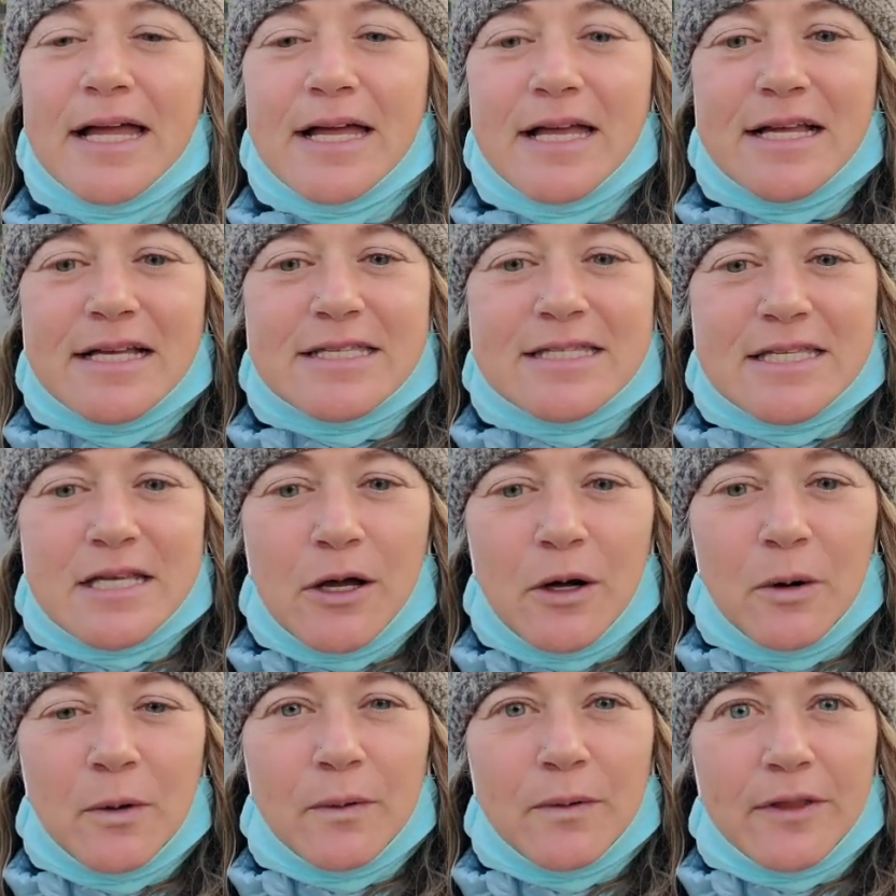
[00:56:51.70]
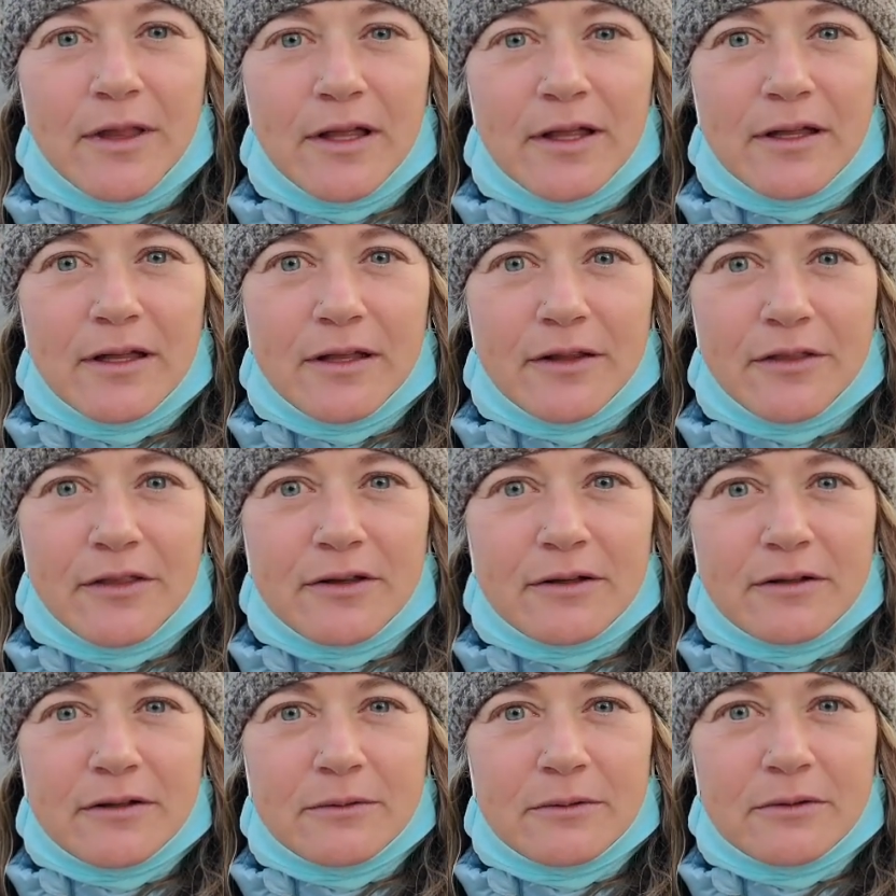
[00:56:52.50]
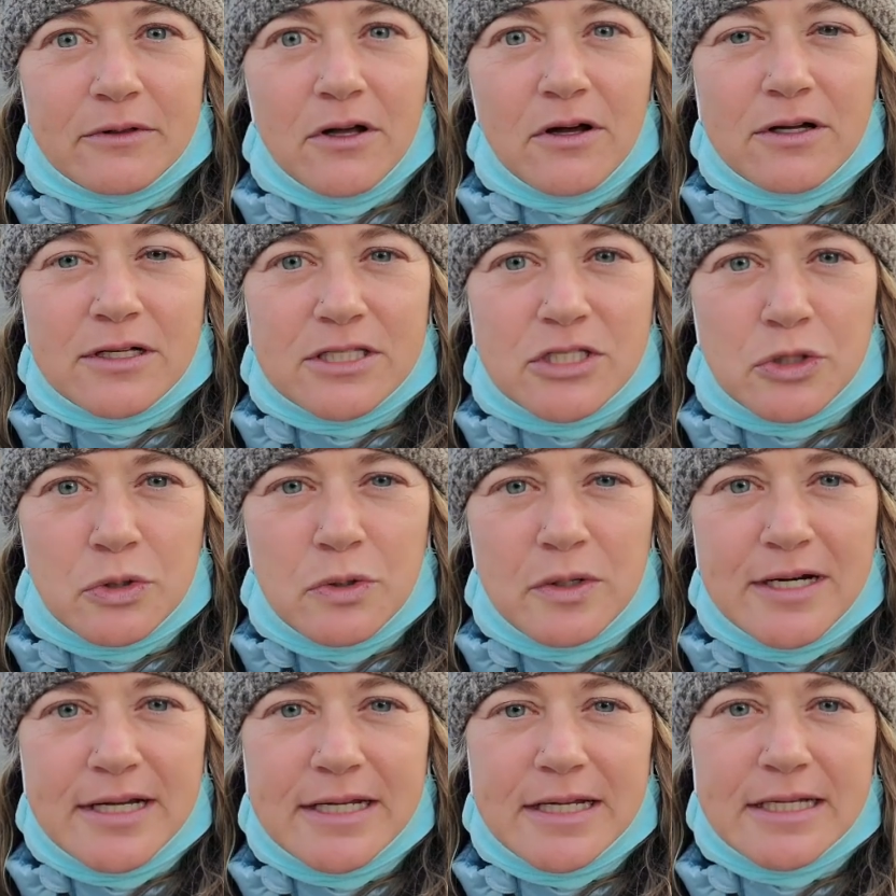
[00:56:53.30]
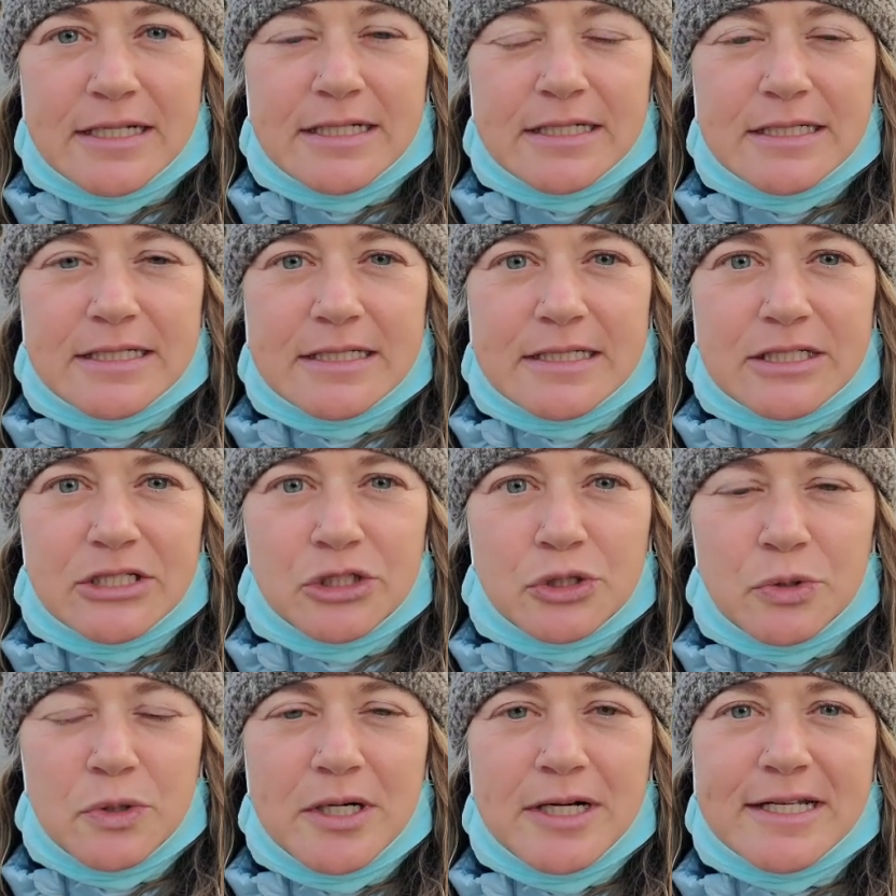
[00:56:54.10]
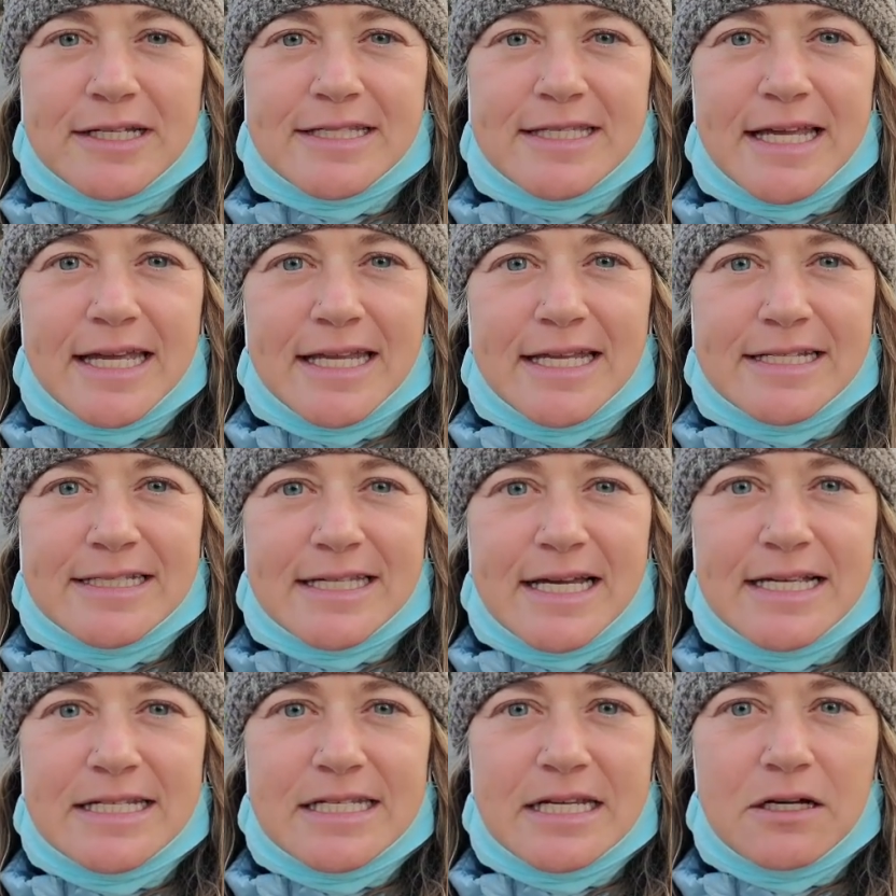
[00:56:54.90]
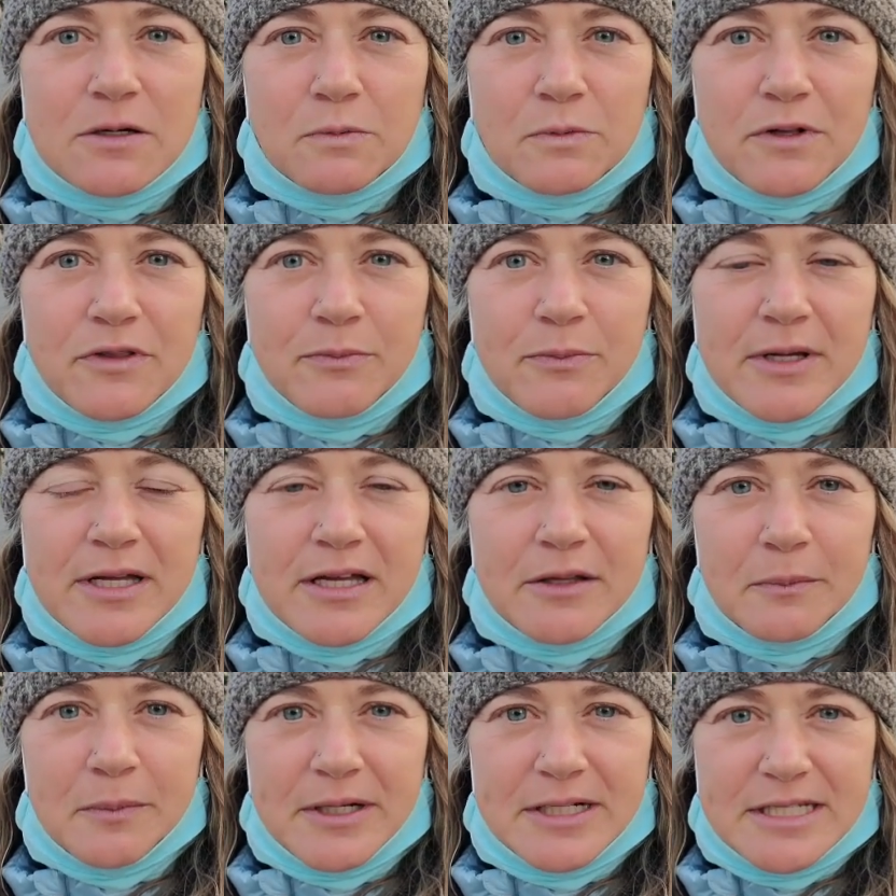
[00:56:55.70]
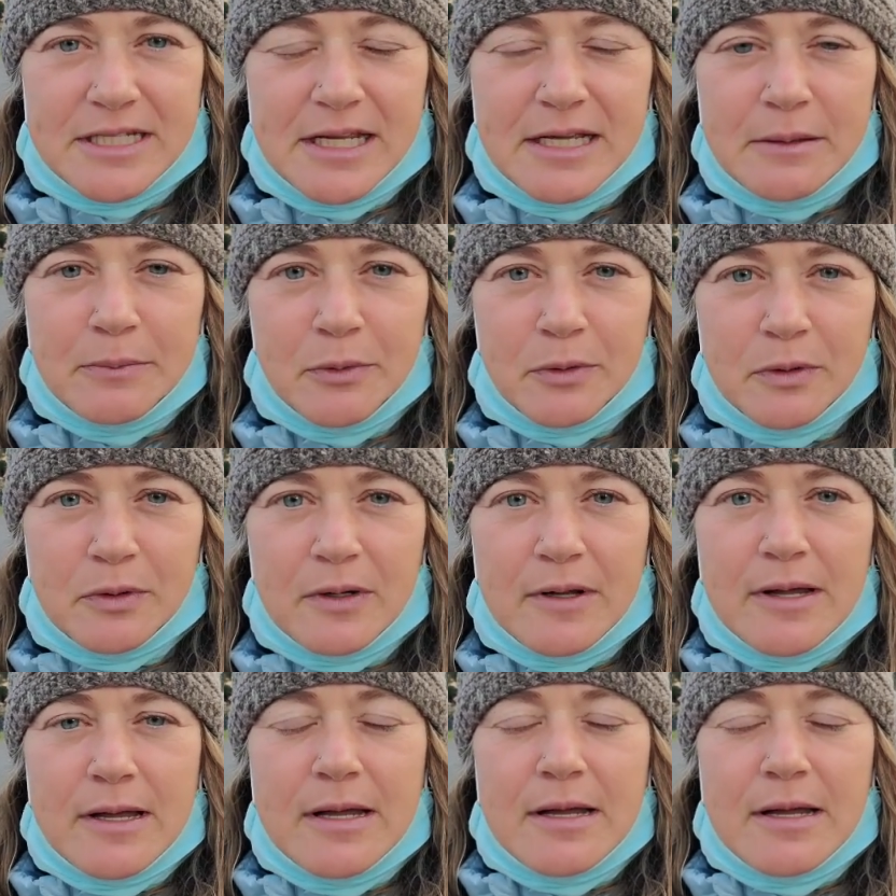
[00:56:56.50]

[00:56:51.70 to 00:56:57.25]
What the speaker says: So the long story short is that he sat down with me at my table